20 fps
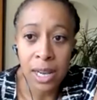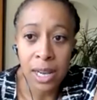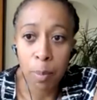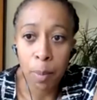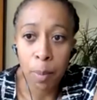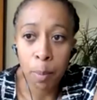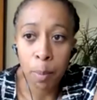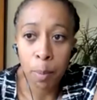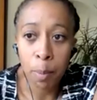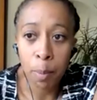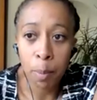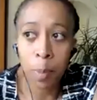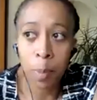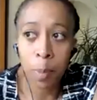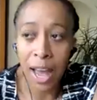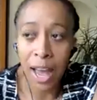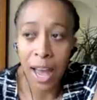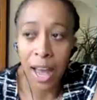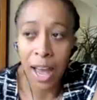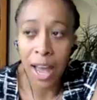
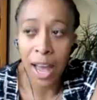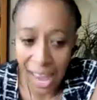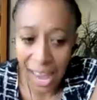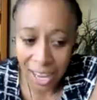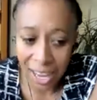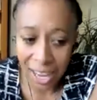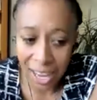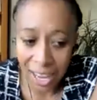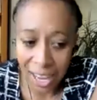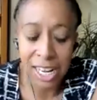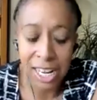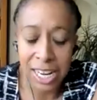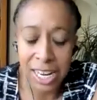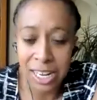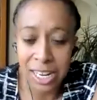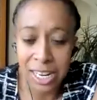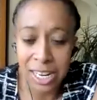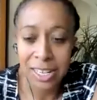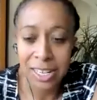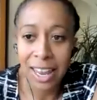But
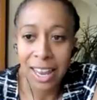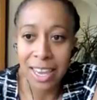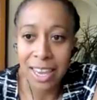actually,